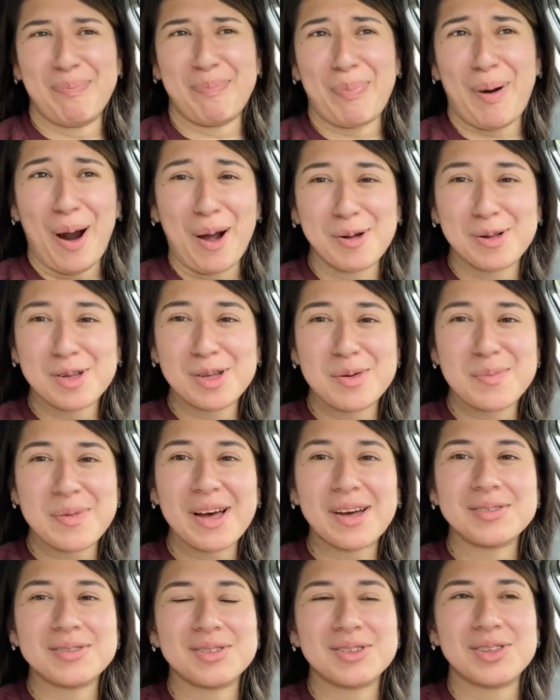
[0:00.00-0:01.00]
Probably
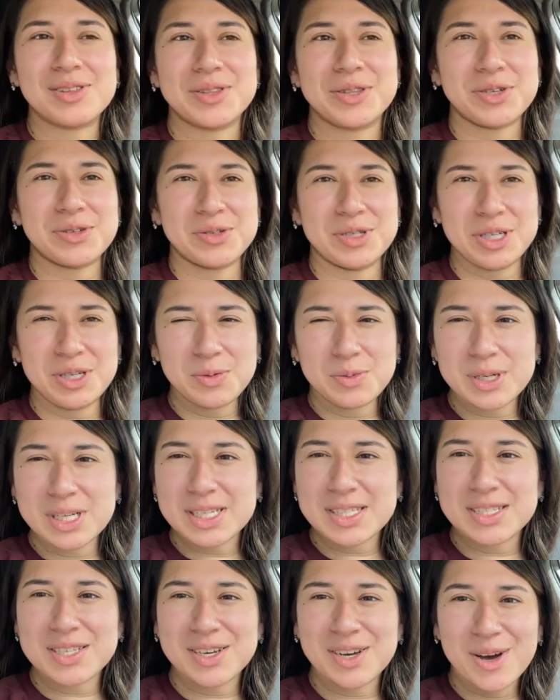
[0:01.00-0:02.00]
about three
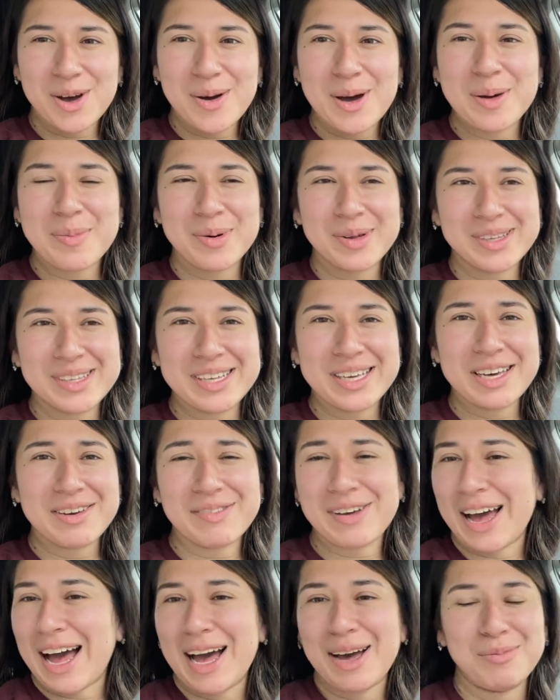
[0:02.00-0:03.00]
weeks ago, I believe.
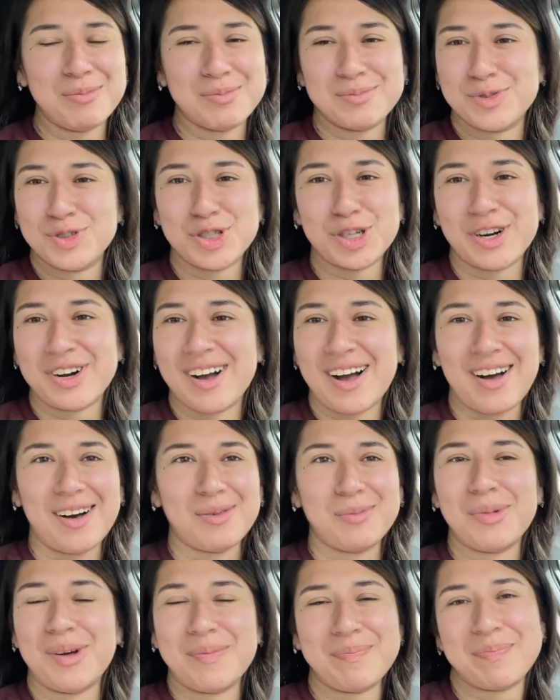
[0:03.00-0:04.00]
I'm sure I'll,
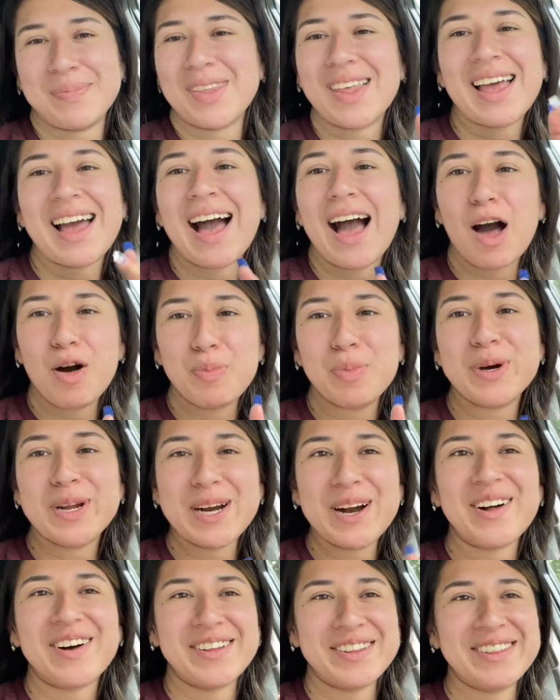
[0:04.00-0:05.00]
I'll put
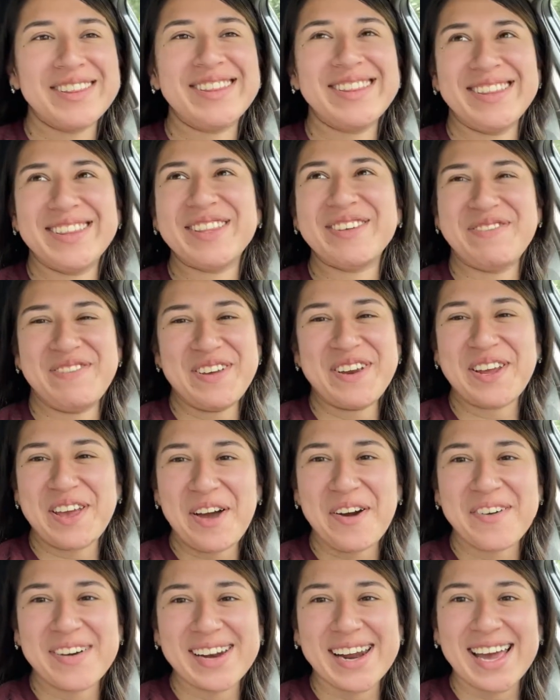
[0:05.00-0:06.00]
it on the
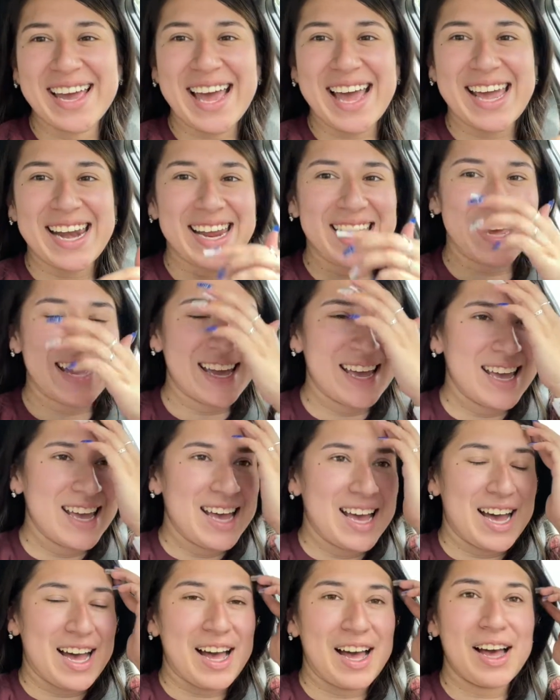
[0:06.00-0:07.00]
video when I edit.
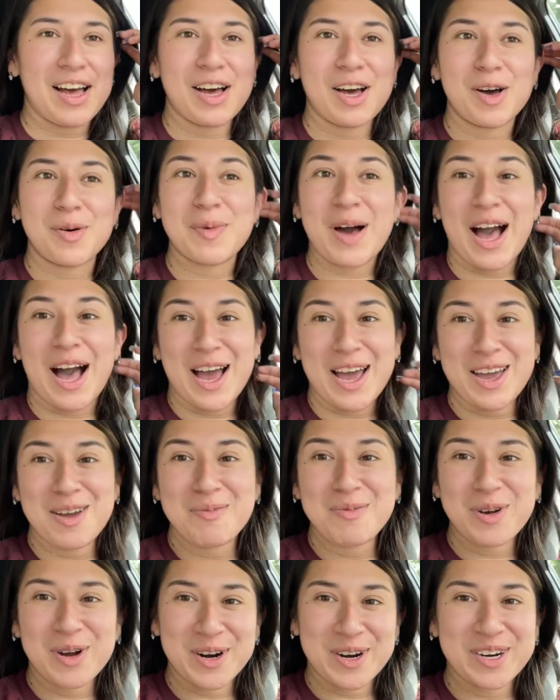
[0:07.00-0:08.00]
Um, I
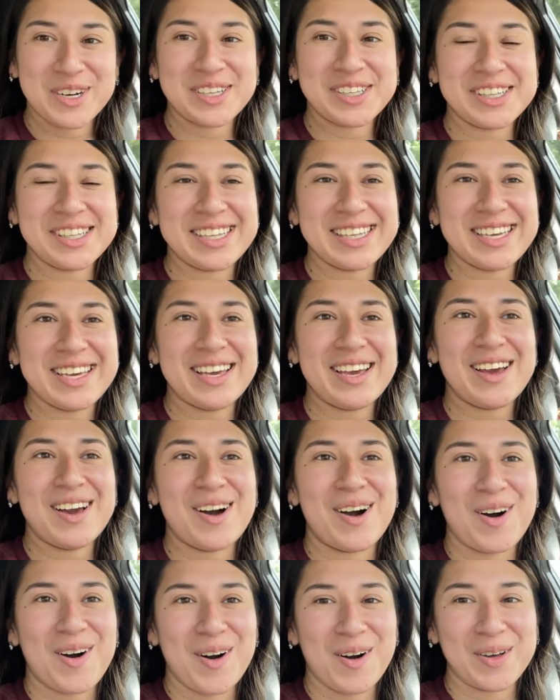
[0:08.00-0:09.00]
am currently
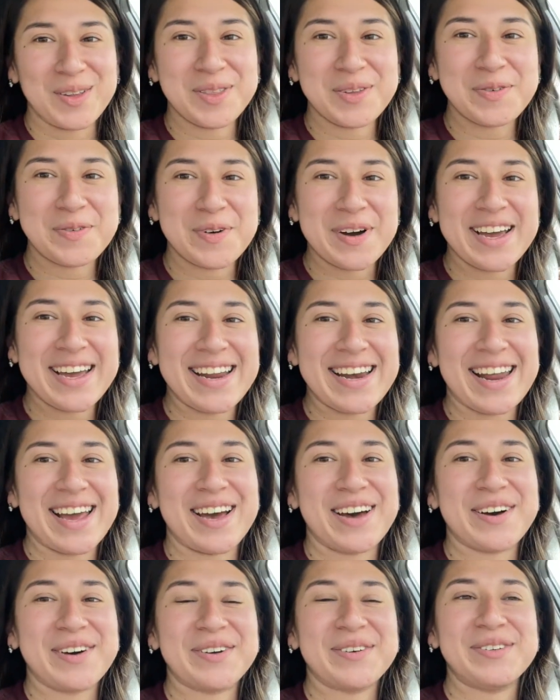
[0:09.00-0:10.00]
on the way
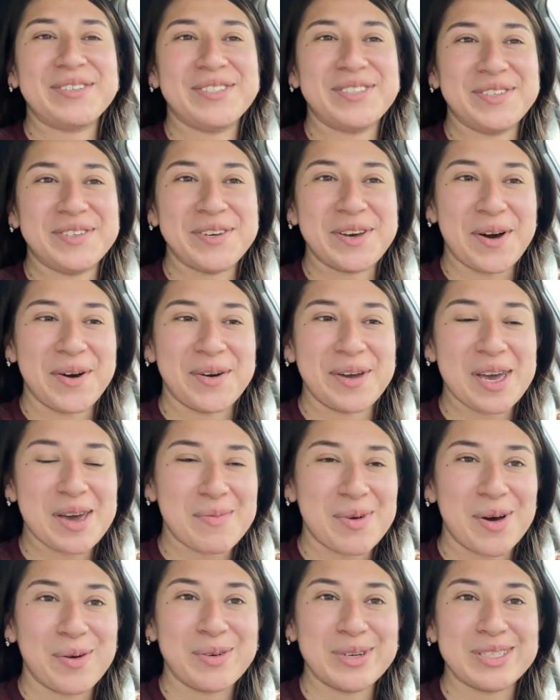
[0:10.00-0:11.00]
now to go get
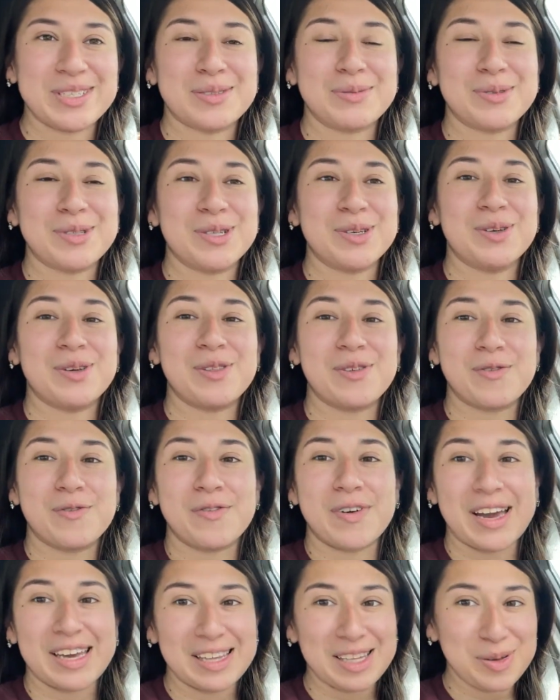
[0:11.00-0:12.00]
my wisdom tooth
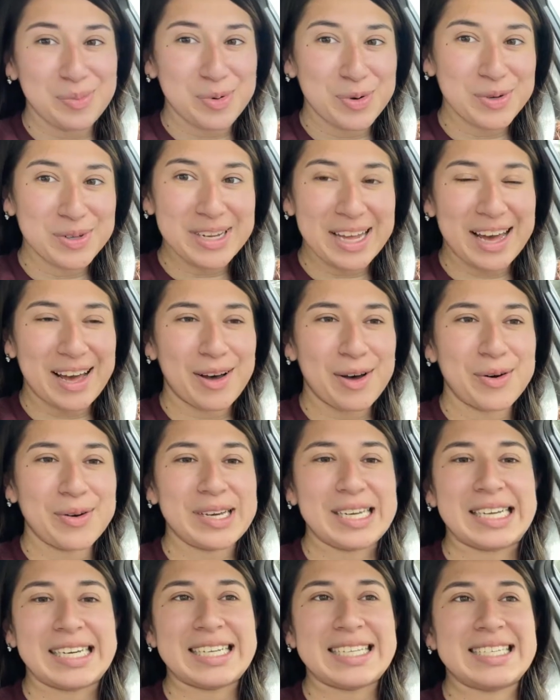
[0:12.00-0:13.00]
finally pulled out.
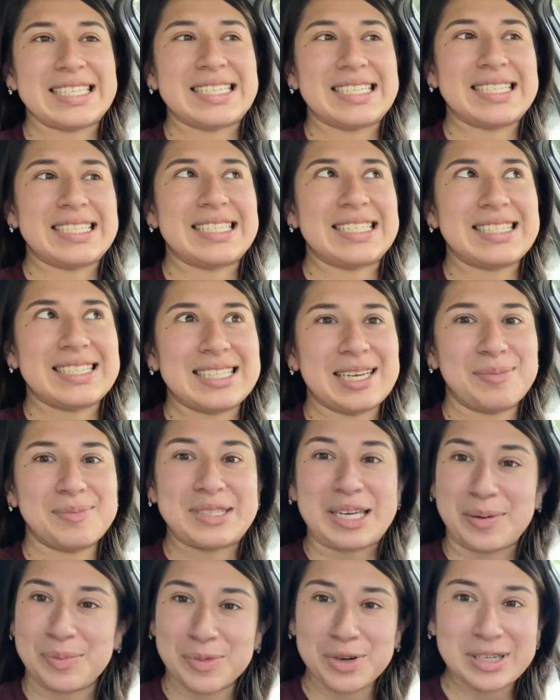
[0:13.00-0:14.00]
It is
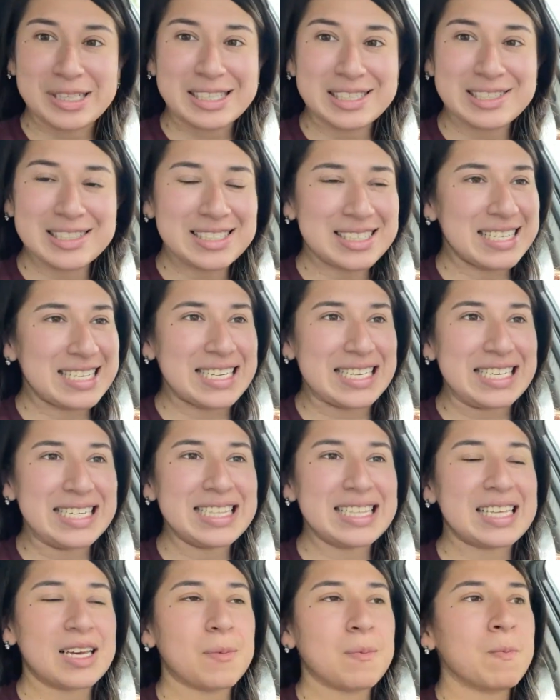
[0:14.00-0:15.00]
September
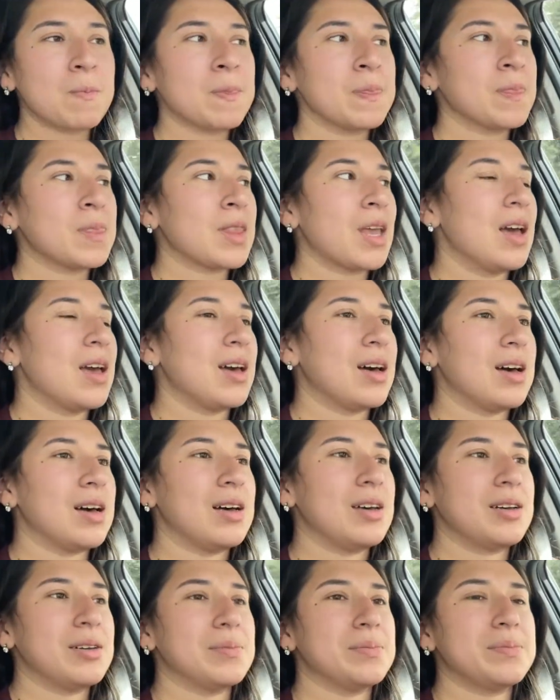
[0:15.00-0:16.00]
13th.
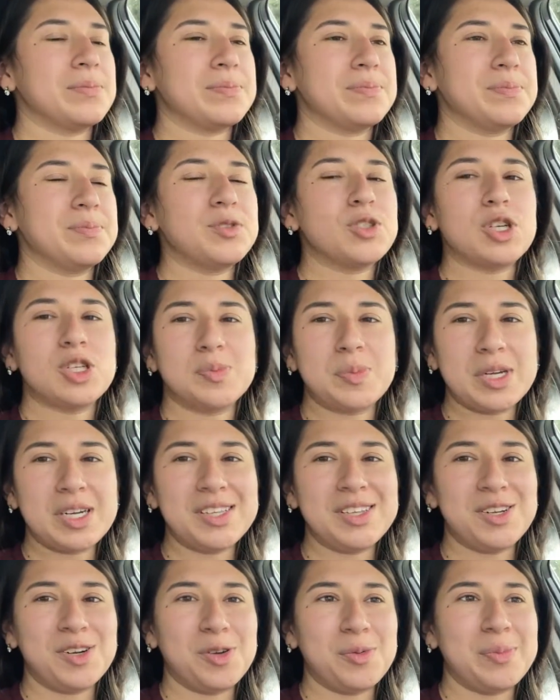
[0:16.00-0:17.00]
Um, so it's been a
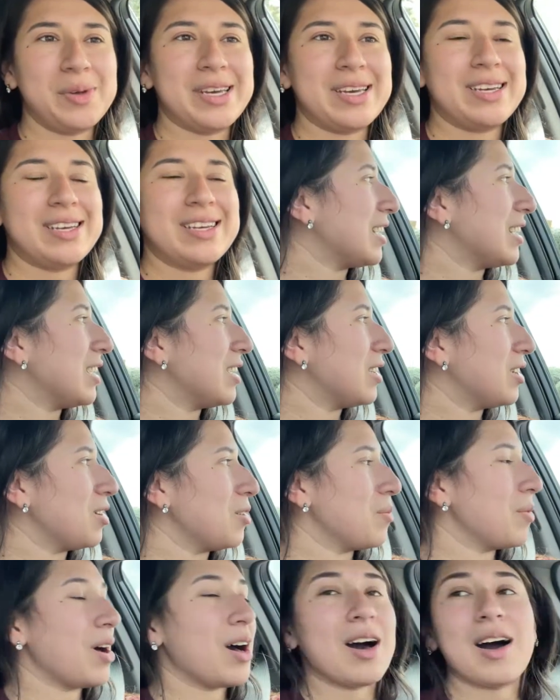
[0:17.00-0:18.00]
little bit.
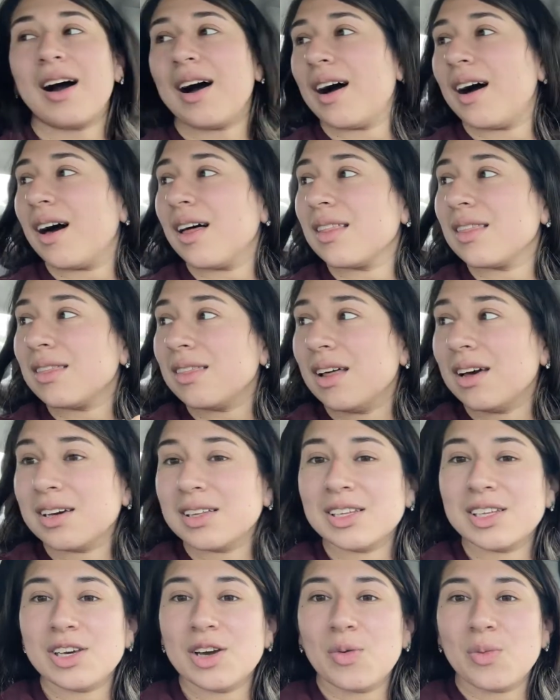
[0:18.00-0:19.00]
Um,
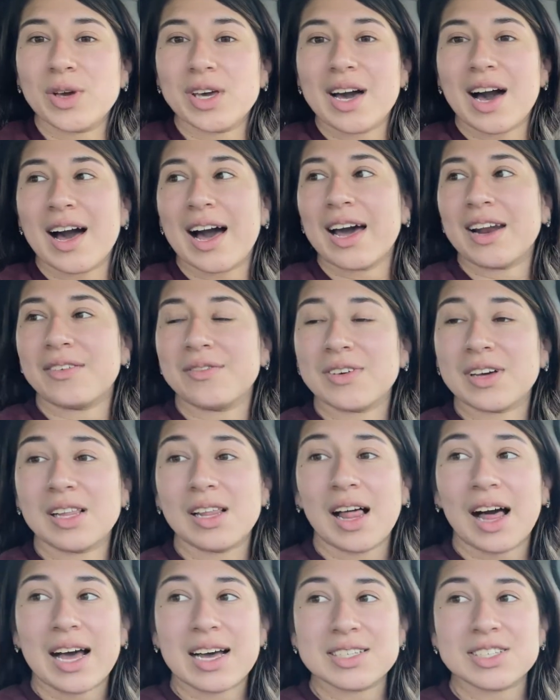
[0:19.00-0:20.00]
luckily we got out of
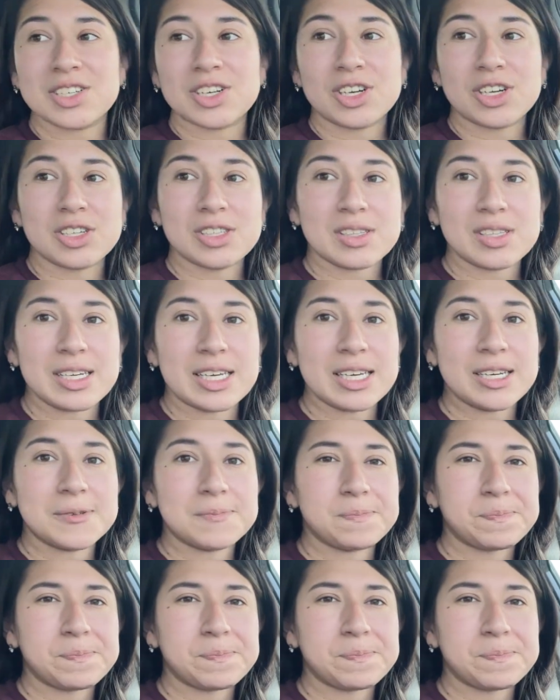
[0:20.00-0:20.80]
class early.